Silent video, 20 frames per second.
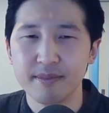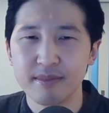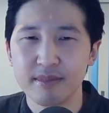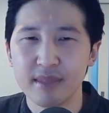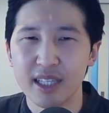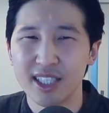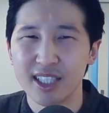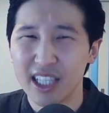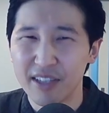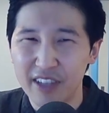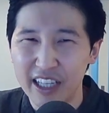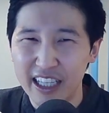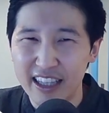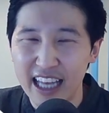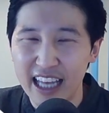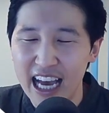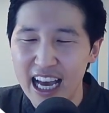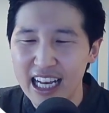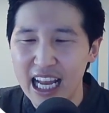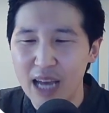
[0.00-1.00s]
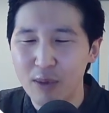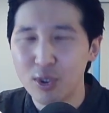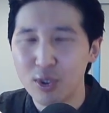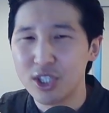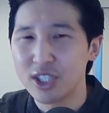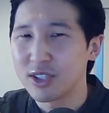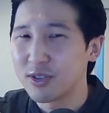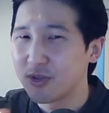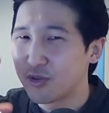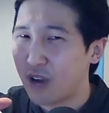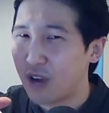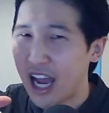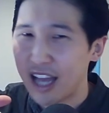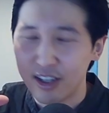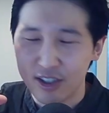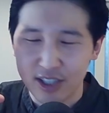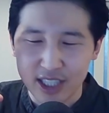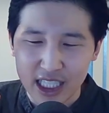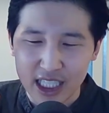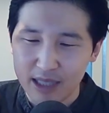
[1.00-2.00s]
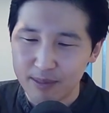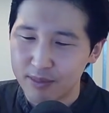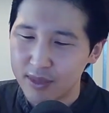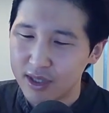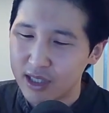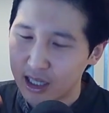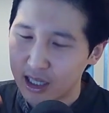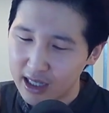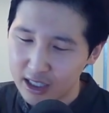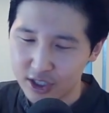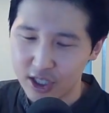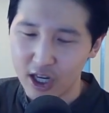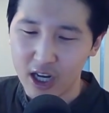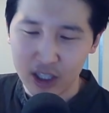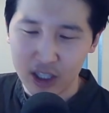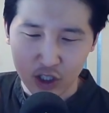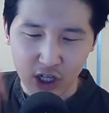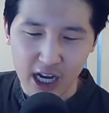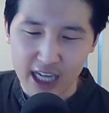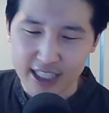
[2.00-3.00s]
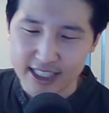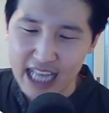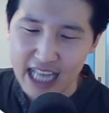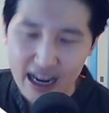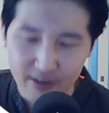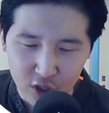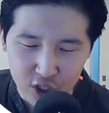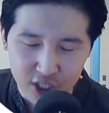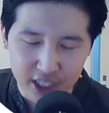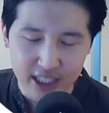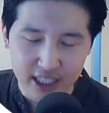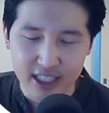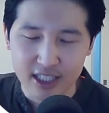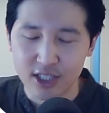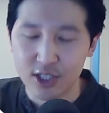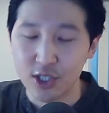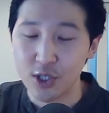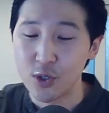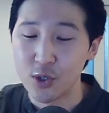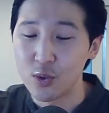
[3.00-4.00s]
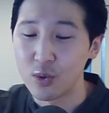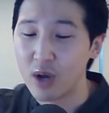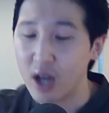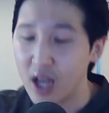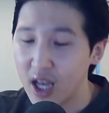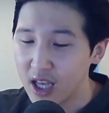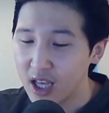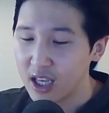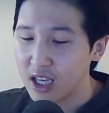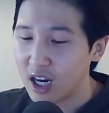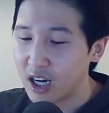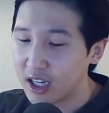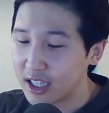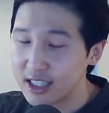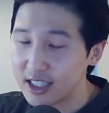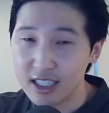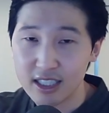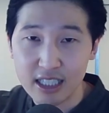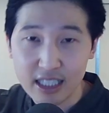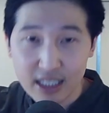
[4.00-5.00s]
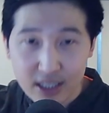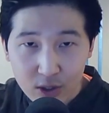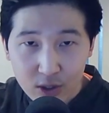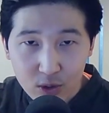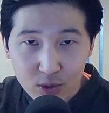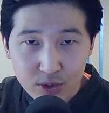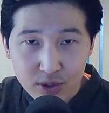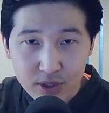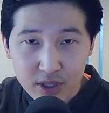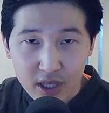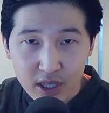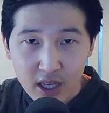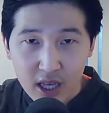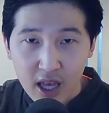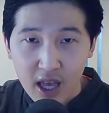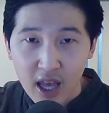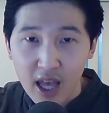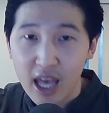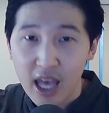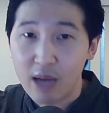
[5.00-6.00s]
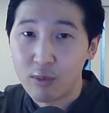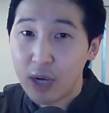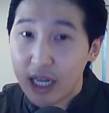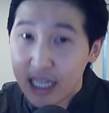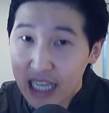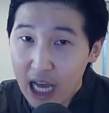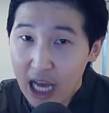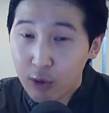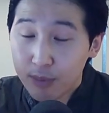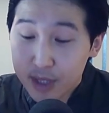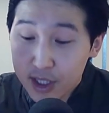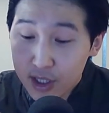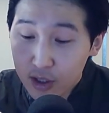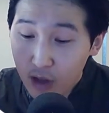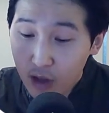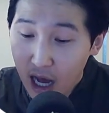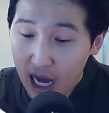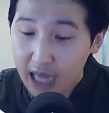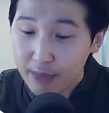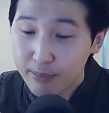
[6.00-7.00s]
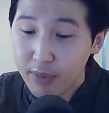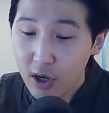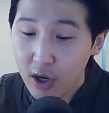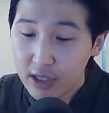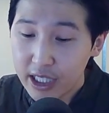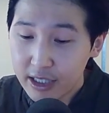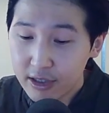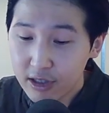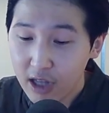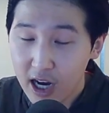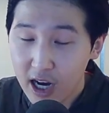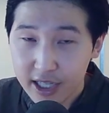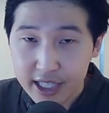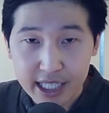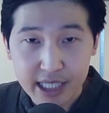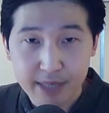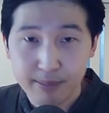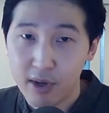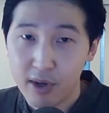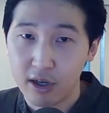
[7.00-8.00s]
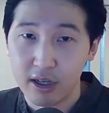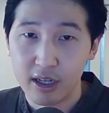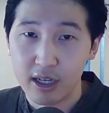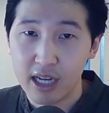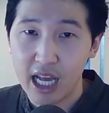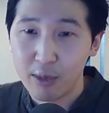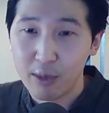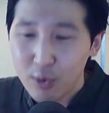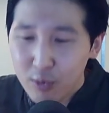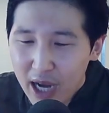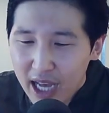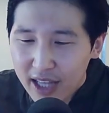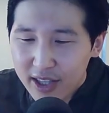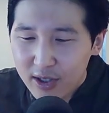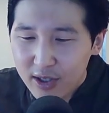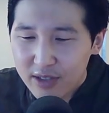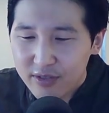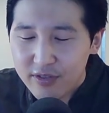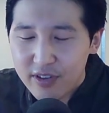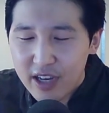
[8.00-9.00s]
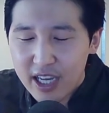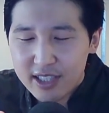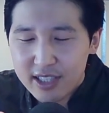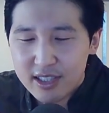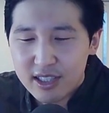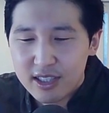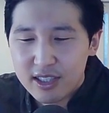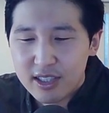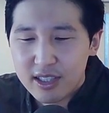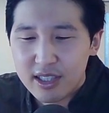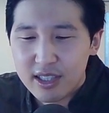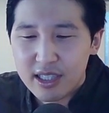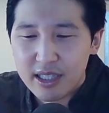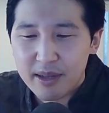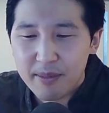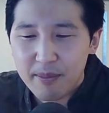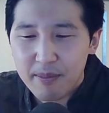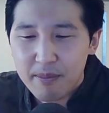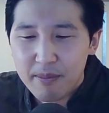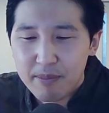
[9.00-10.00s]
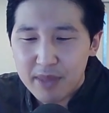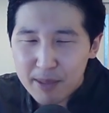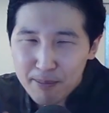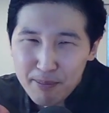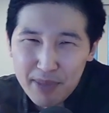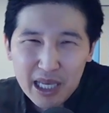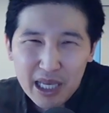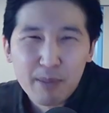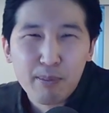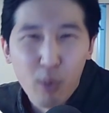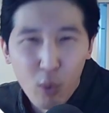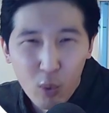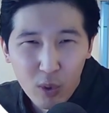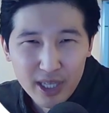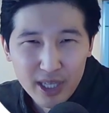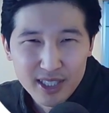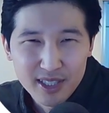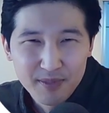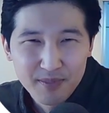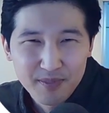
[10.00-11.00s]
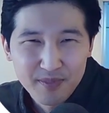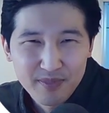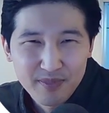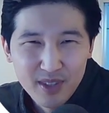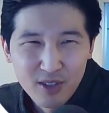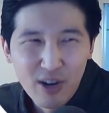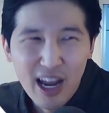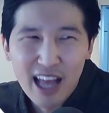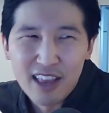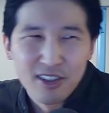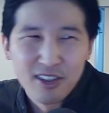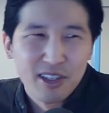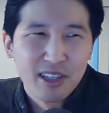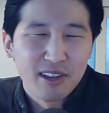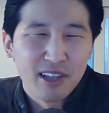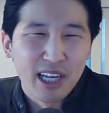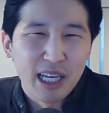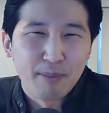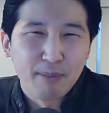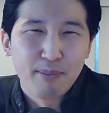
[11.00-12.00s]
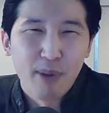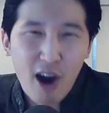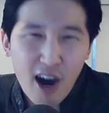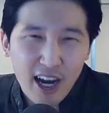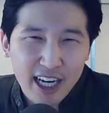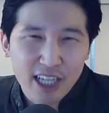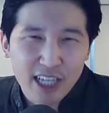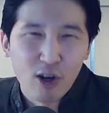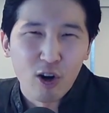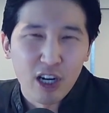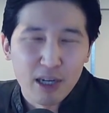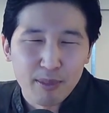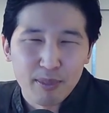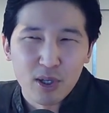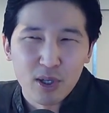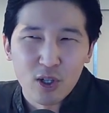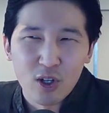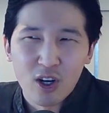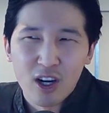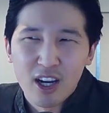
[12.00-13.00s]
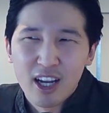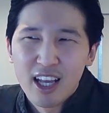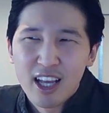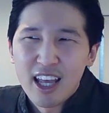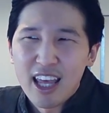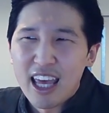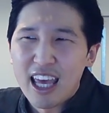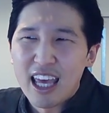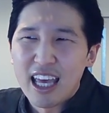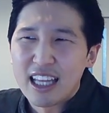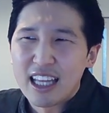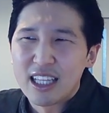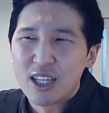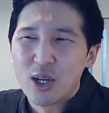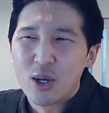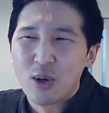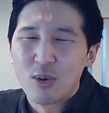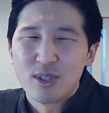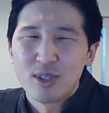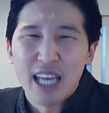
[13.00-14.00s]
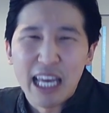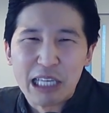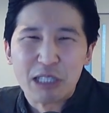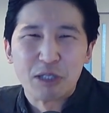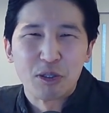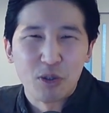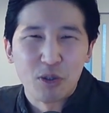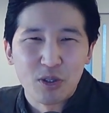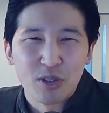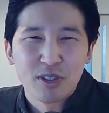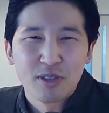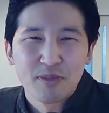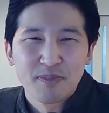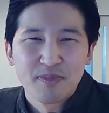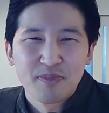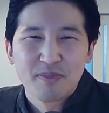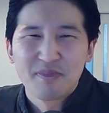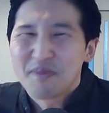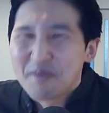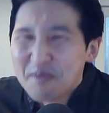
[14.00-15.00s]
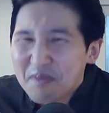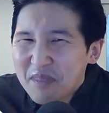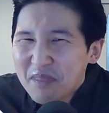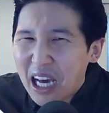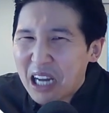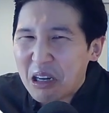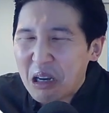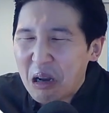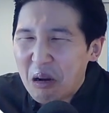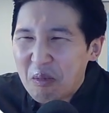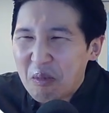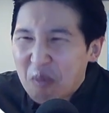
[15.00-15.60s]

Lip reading: stuff like that, I would just rather keep dollar cost averaging into Huntington Ingalls. And right now I'm still eyeballing Lockheed Martin. I would rather invest into the big boys rather than like body armor and, tasers. I don't know.